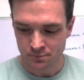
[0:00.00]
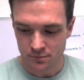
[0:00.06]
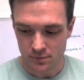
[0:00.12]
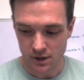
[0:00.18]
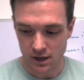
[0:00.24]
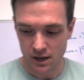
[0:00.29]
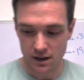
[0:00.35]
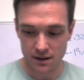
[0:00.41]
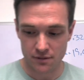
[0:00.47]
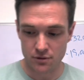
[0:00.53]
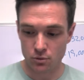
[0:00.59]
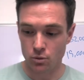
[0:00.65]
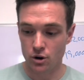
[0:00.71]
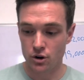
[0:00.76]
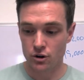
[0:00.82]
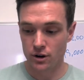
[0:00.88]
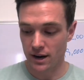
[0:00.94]
If you're
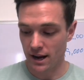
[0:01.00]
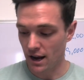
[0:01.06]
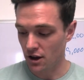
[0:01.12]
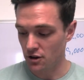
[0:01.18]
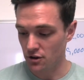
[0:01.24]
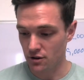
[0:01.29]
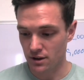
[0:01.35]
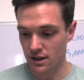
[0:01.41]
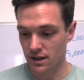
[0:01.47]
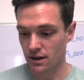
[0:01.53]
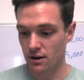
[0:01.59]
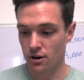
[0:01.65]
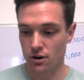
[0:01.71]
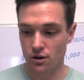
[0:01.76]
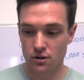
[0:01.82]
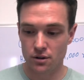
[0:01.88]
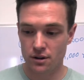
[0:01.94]
wondering how you can get
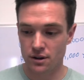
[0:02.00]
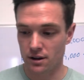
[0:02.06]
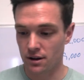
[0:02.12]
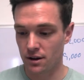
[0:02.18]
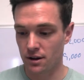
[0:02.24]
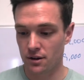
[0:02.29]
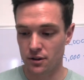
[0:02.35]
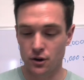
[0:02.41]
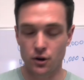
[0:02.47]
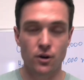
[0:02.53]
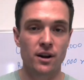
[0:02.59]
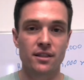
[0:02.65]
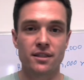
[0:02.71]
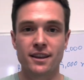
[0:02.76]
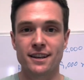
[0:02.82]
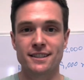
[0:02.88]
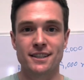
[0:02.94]
all the great
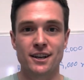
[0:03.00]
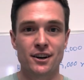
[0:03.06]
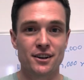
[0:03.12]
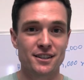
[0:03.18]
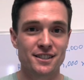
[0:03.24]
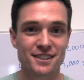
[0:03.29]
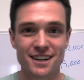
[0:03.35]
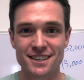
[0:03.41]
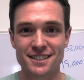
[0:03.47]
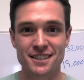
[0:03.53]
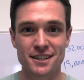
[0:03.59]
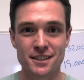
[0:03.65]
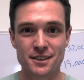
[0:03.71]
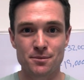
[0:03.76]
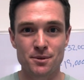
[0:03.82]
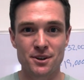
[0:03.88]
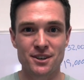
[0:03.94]
things that are discussed in
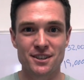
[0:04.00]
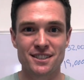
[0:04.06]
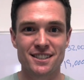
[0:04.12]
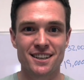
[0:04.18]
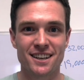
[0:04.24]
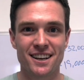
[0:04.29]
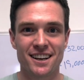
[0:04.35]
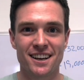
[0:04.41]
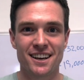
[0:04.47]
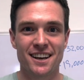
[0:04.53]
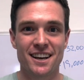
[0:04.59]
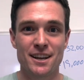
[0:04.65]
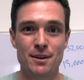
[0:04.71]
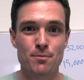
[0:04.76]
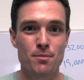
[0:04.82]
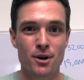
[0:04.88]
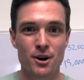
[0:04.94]
these books
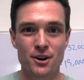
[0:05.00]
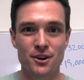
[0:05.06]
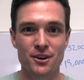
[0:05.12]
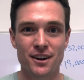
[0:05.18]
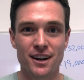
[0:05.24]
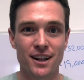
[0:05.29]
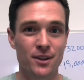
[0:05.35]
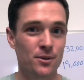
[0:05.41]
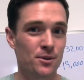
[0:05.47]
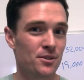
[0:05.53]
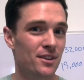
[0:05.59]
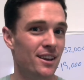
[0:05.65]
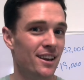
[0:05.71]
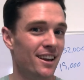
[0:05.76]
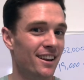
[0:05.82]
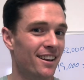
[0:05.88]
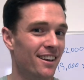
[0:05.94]
in part of your daily
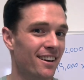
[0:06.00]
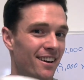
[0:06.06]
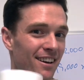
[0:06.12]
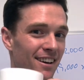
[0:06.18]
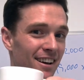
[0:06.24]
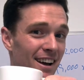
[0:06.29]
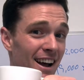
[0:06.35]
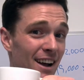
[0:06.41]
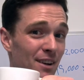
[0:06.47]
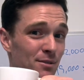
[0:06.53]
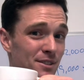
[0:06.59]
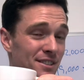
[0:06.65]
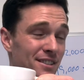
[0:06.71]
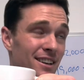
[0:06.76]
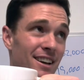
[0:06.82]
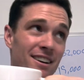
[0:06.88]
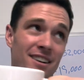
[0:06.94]
routine, I would
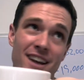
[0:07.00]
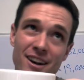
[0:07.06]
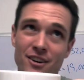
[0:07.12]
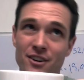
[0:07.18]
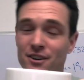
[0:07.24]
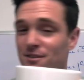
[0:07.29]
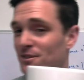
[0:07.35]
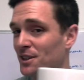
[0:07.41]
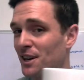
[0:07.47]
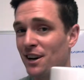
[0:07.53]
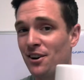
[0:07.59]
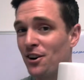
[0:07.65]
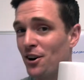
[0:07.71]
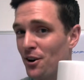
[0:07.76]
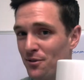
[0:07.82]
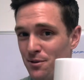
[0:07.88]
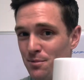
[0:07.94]
say, I don't know, check out
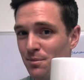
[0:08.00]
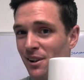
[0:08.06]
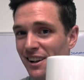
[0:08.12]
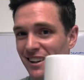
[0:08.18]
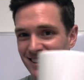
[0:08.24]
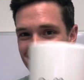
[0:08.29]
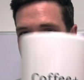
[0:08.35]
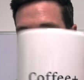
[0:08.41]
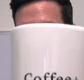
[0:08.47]
Coffee Plus.